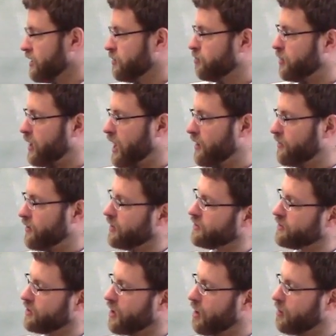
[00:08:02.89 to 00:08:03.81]
by the
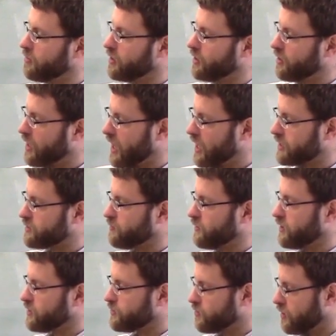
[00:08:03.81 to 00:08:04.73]
denominator x
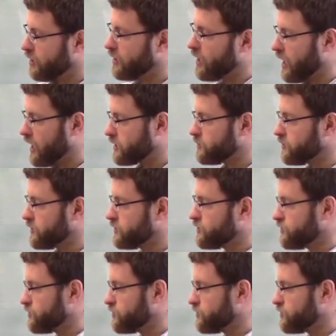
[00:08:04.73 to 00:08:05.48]
minus 1, x plus 2